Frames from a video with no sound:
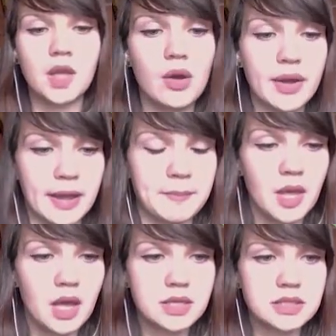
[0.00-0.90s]
Okay,
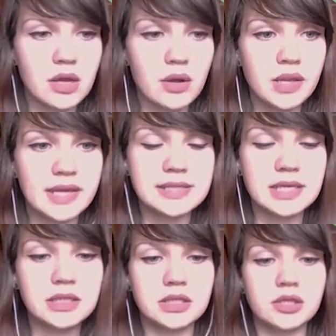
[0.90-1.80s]
so let's
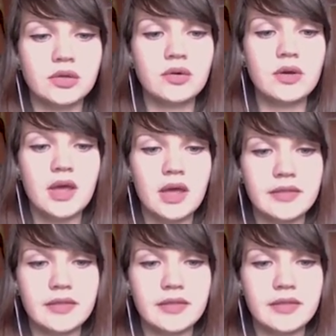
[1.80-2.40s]
continue.